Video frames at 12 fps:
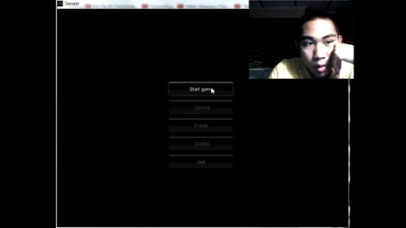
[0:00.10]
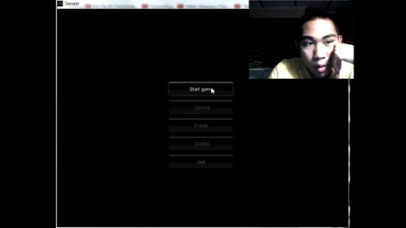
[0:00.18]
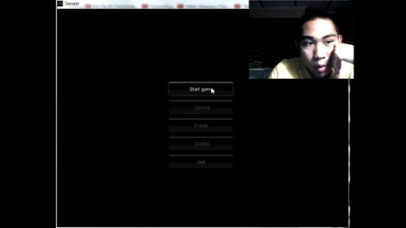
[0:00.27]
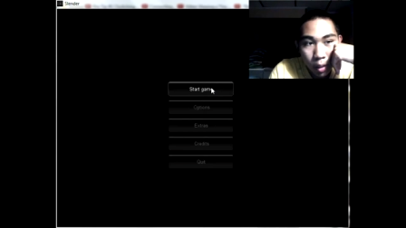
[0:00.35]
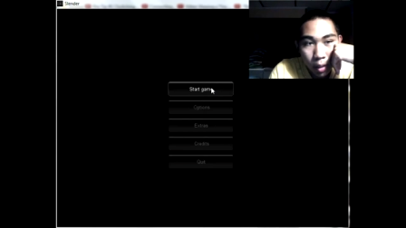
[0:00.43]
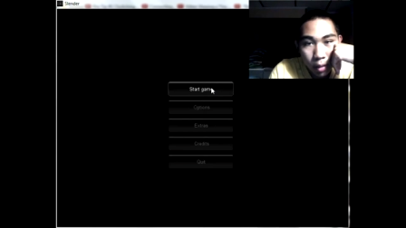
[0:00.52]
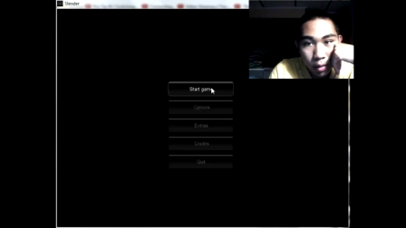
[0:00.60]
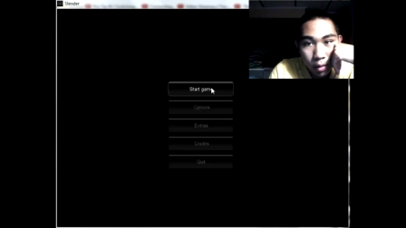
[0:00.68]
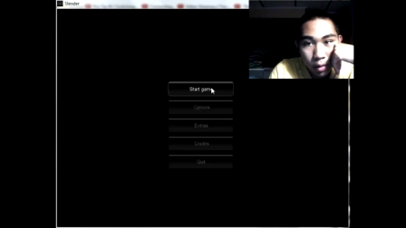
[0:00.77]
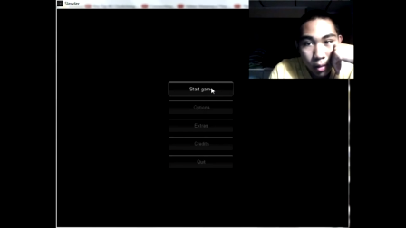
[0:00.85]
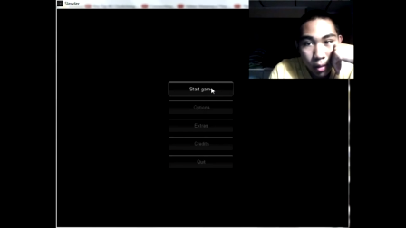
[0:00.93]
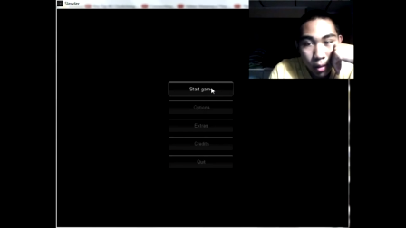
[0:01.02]
Okay.
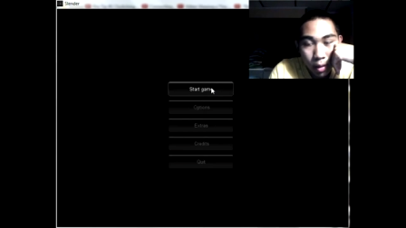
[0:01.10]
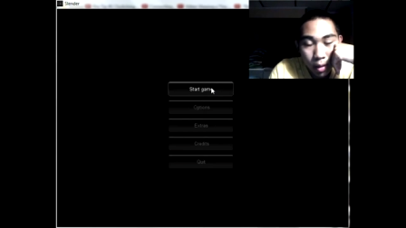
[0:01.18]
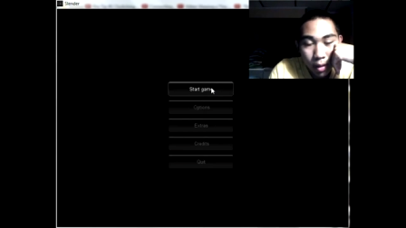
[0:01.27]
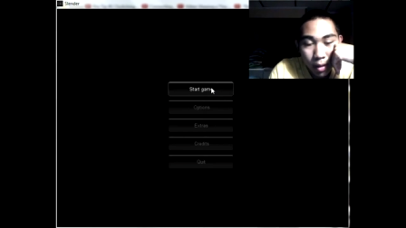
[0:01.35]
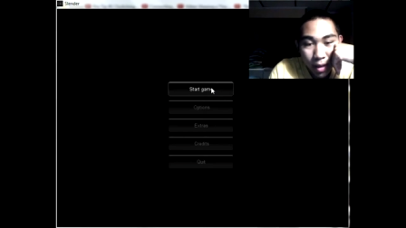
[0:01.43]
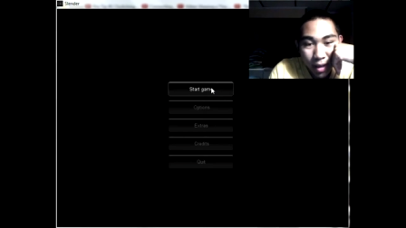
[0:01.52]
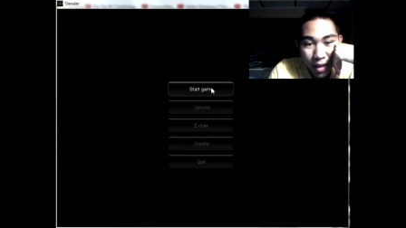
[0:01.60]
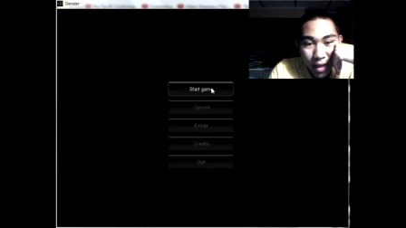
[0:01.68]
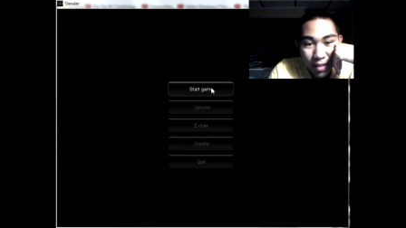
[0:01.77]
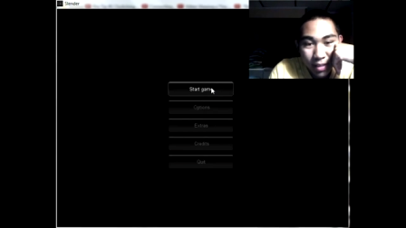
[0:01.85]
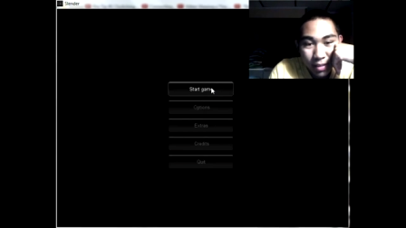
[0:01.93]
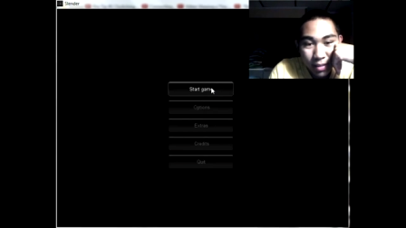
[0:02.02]
Hey
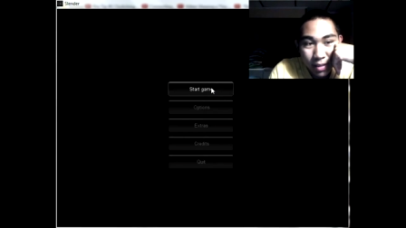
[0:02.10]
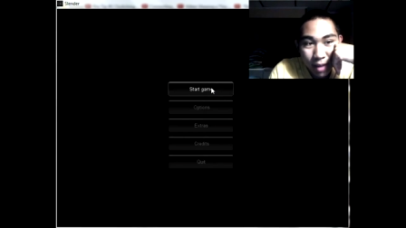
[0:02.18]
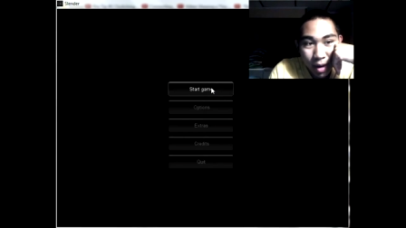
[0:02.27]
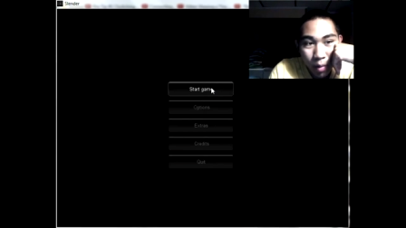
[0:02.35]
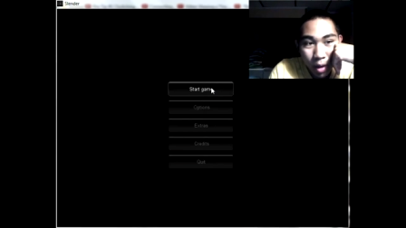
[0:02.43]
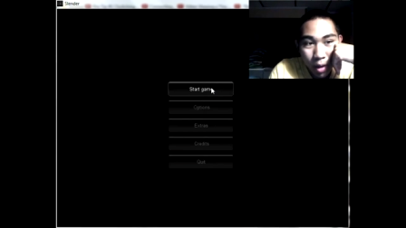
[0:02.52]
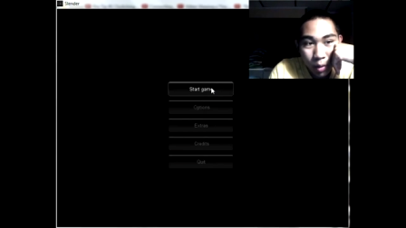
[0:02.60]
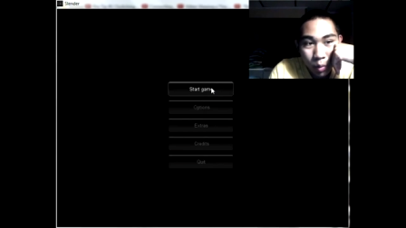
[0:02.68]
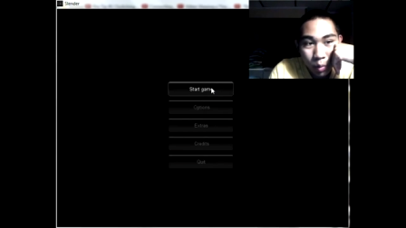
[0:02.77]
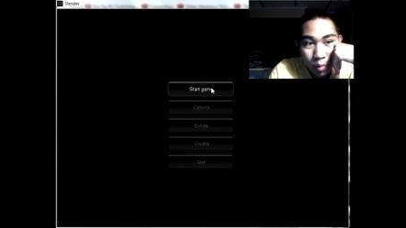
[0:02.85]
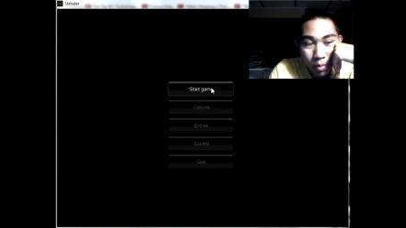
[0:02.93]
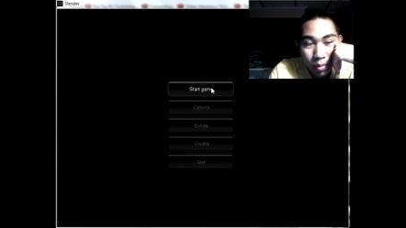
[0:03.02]
guys, this is
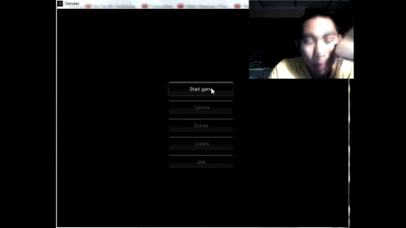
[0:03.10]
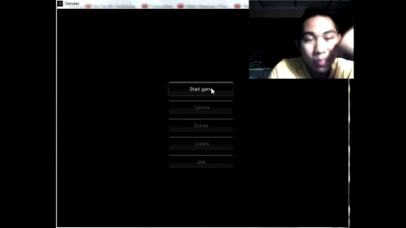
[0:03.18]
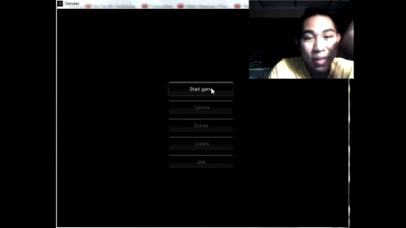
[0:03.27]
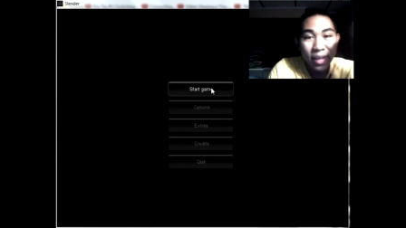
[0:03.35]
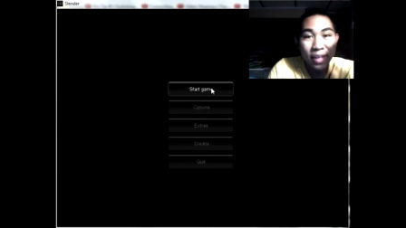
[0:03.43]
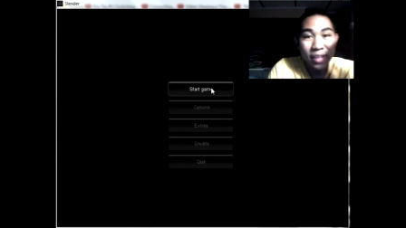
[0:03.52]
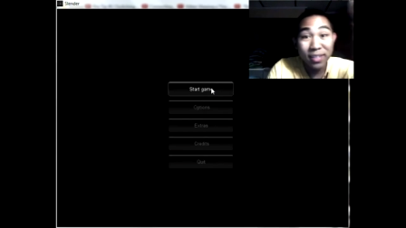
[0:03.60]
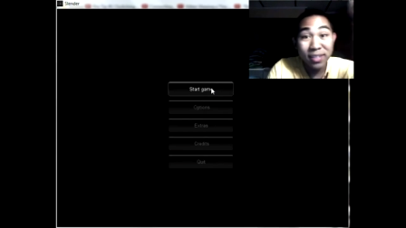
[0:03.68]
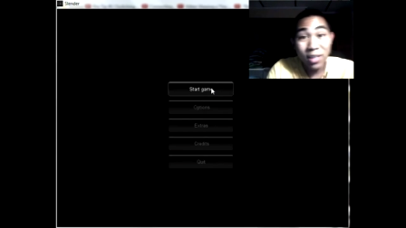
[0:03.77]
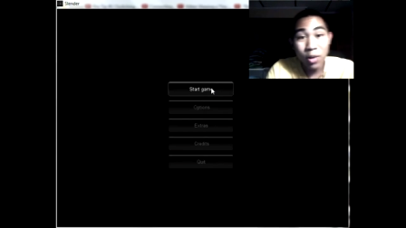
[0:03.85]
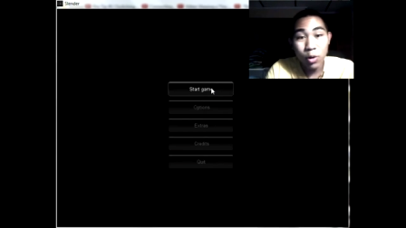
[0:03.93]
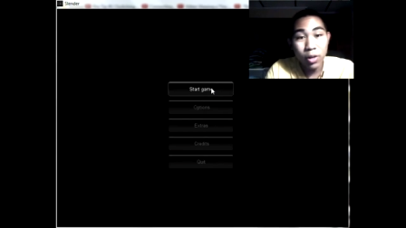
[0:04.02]
iRaiku. I'm playing
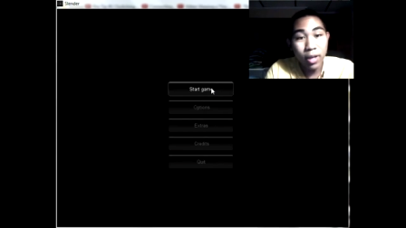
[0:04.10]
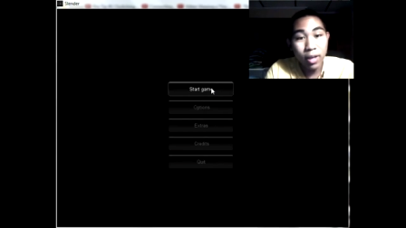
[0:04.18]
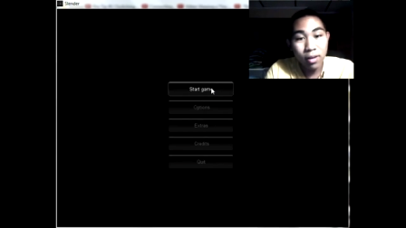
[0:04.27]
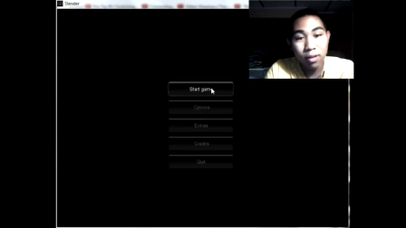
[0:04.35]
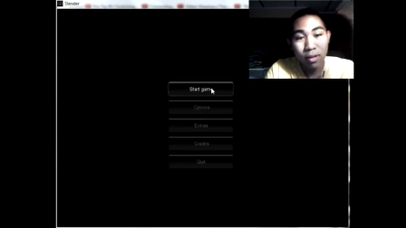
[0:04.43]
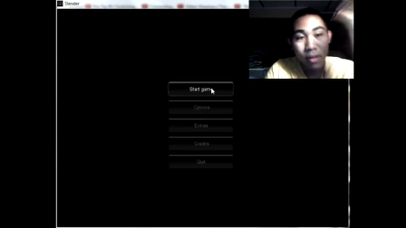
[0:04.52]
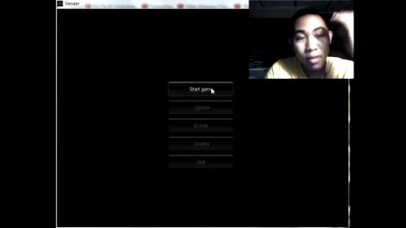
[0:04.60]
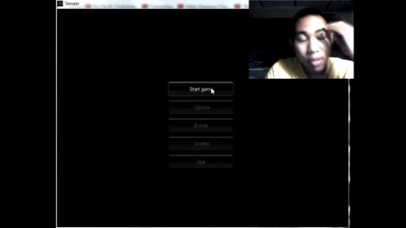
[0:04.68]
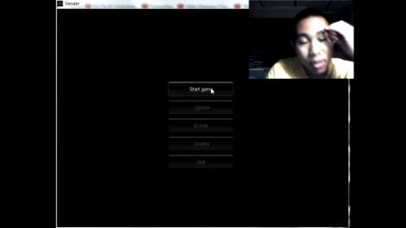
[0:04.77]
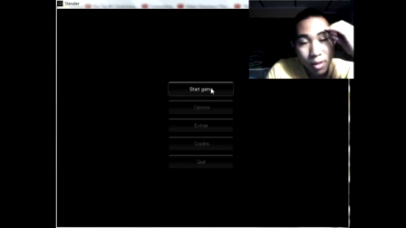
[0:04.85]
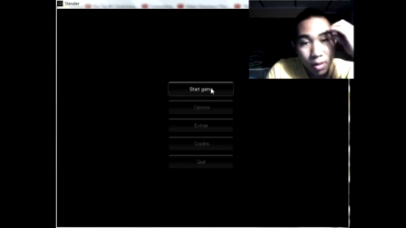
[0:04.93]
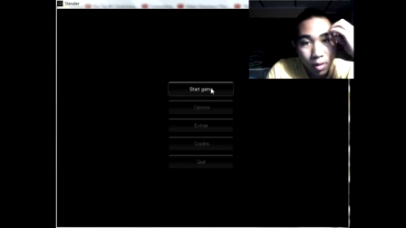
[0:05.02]
Slender again.
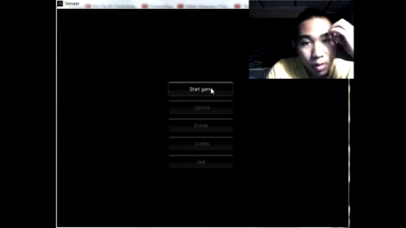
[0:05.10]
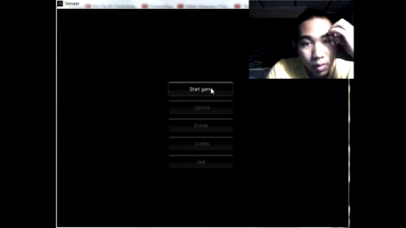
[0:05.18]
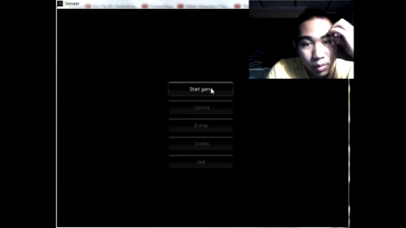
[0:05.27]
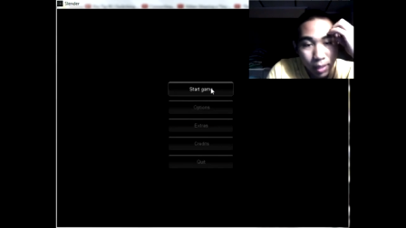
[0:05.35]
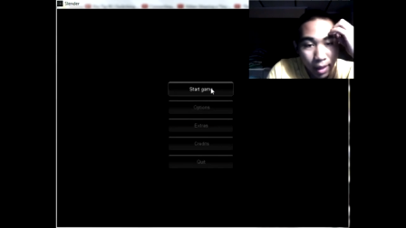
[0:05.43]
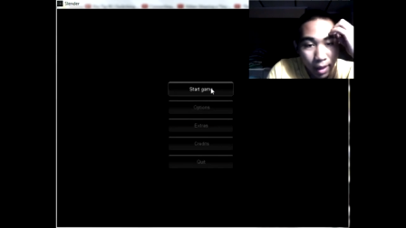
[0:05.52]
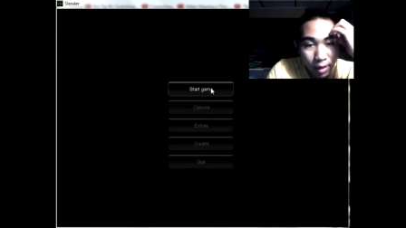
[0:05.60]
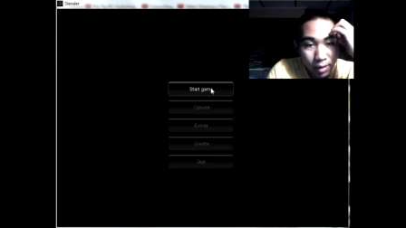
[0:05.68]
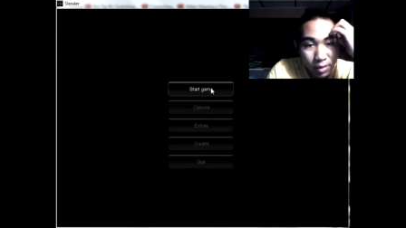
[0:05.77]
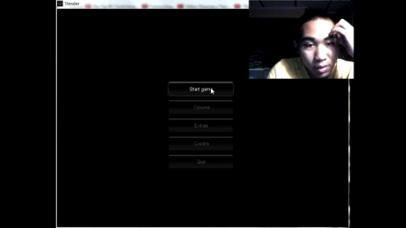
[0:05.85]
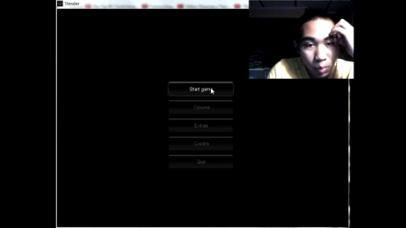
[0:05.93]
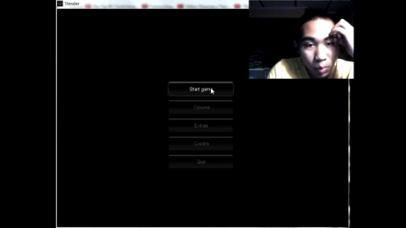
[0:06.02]
Only that
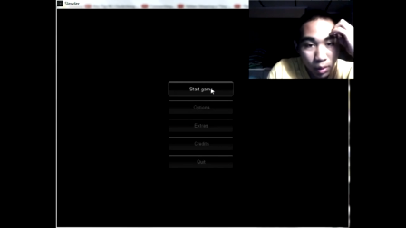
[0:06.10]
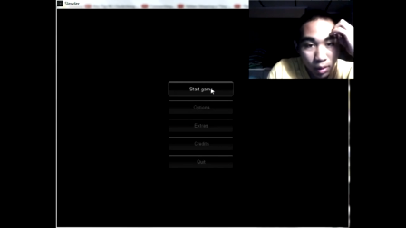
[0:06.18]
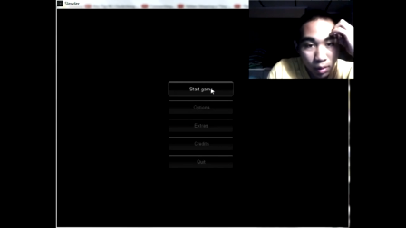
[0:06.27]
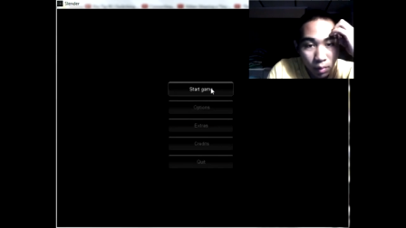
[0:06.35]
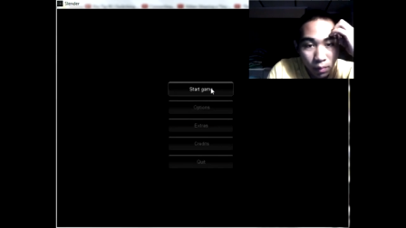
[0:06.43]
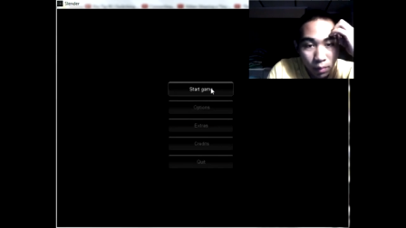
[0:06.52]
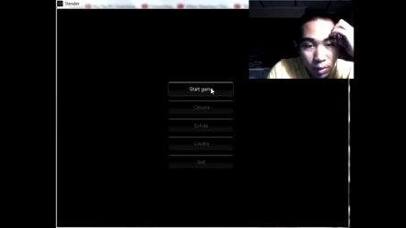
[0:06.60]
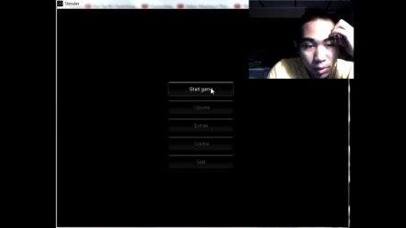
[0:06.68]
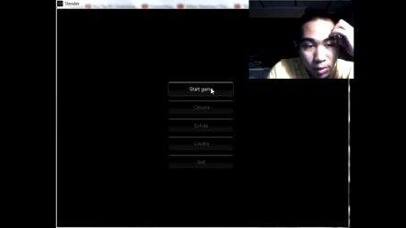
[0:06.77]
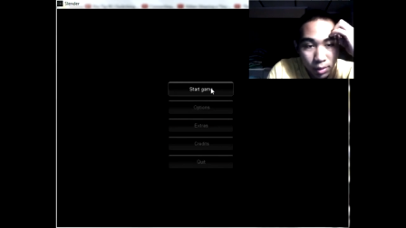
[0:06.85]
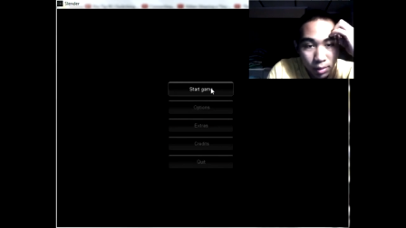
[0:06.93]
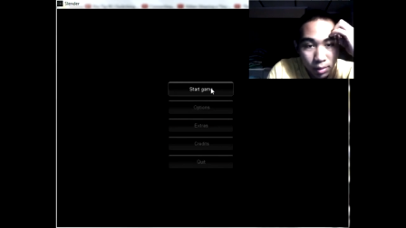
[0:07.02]
that's the windowed
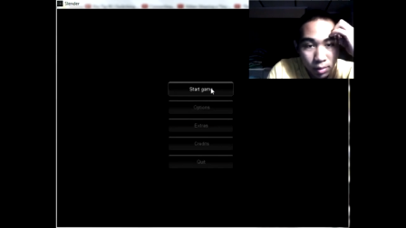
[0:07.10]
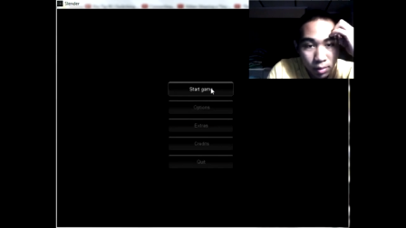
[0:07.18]
version.